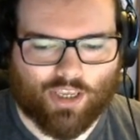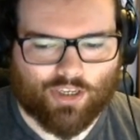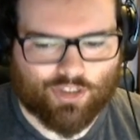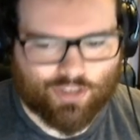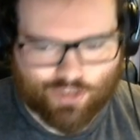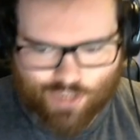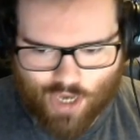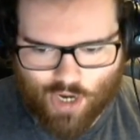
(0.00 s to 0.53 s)

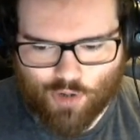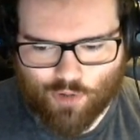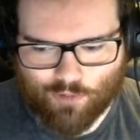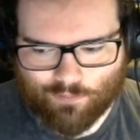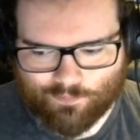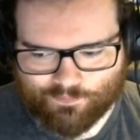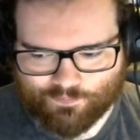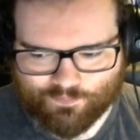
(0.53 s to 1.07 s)
so
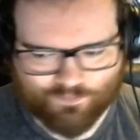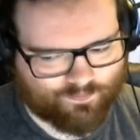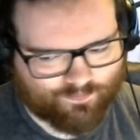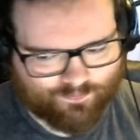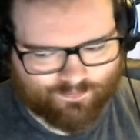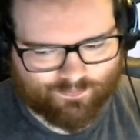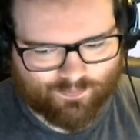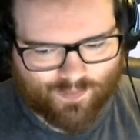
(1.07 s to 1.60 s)

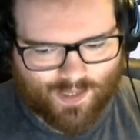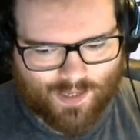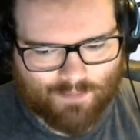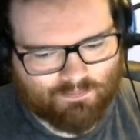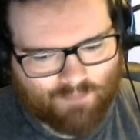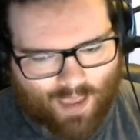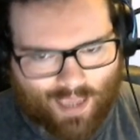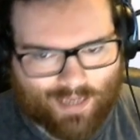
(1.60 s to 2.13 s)

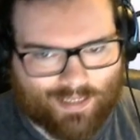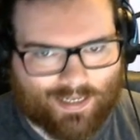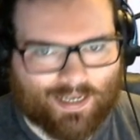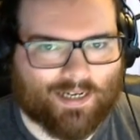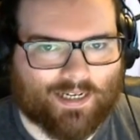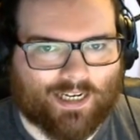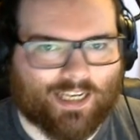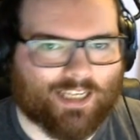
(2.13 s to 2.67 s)

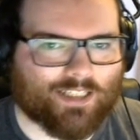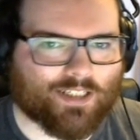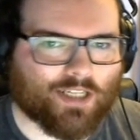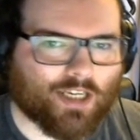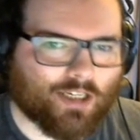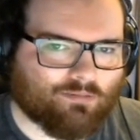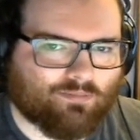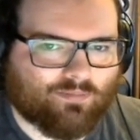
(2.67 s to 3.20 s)
8-9 years
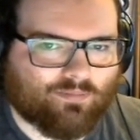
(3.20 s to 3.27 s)
ago.